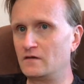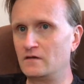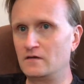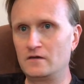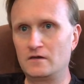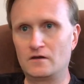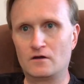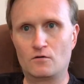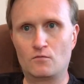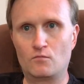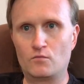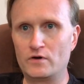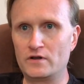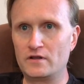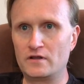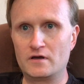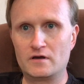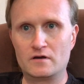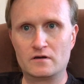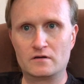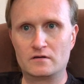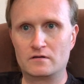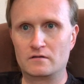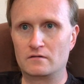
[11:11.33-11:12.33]
you know, would
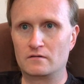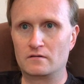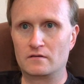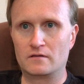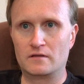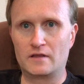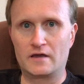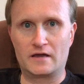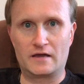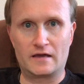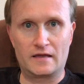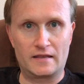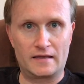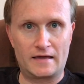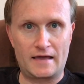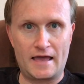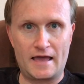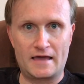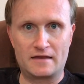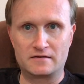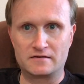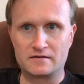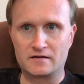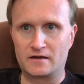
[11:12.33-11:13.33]
uh,
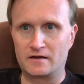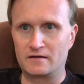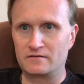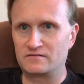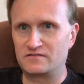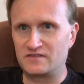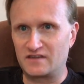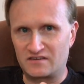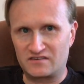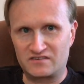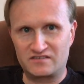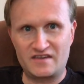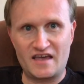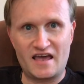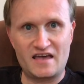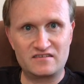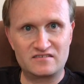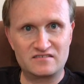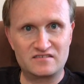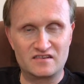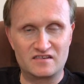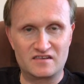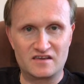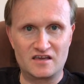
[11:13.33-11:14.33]
and uh,
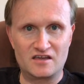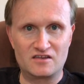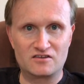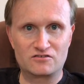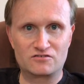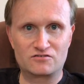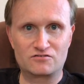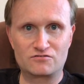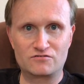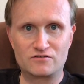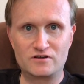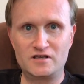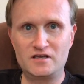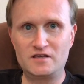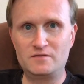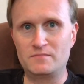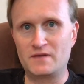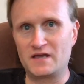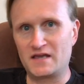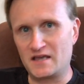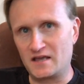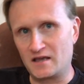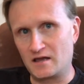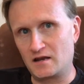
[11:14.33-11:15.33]
success in the industry,
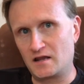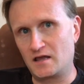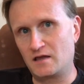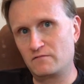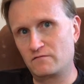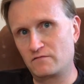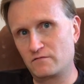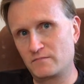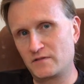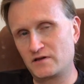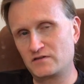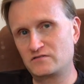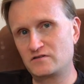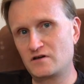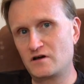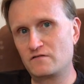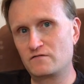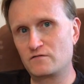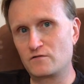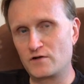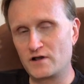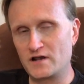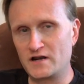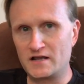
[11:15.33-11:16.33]
making a name for
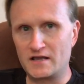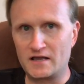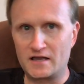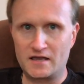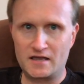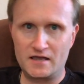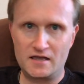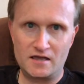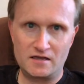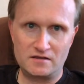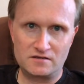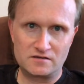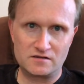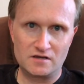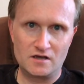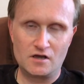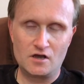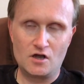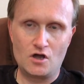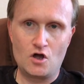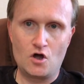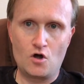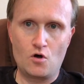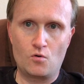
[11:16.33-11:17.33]
myself, creating a hit,
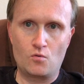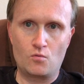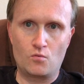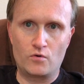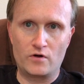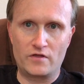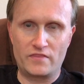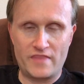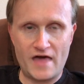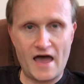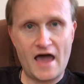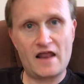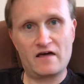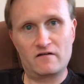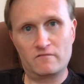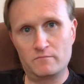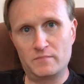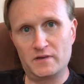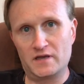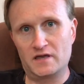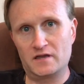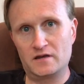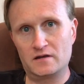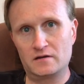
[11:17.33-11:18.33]
would that
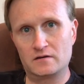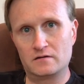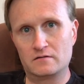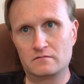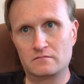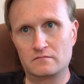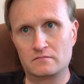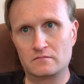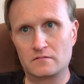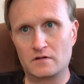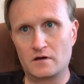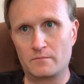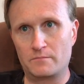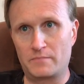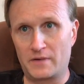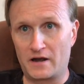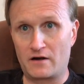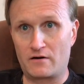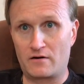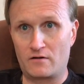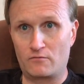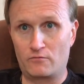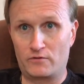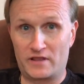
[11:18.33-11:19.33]
have been a
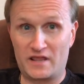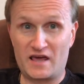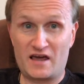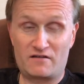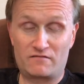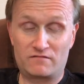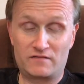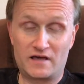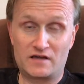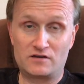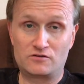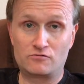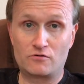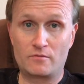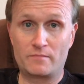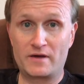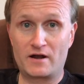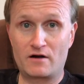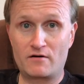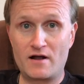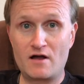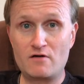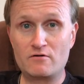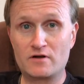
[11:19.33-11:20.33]
better? Would that have led to a
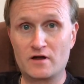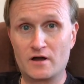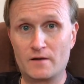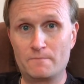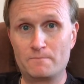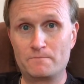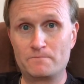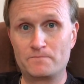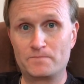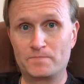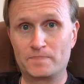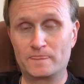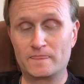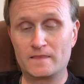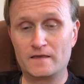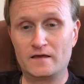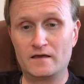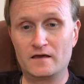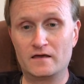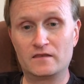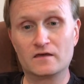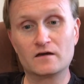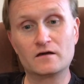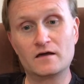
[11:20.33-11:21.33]
better outcome?
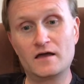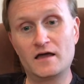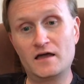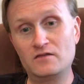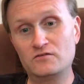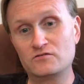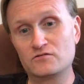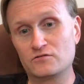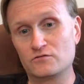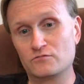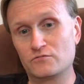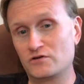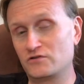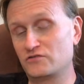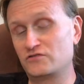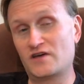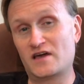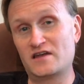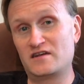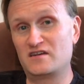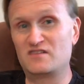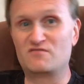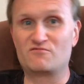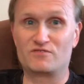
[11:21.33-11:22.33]
And the answer was
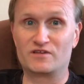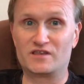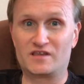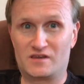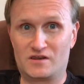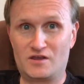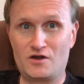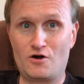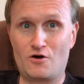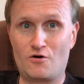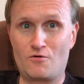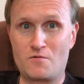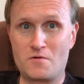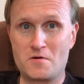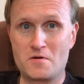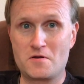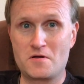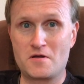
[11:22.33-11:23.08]
I didn't really know.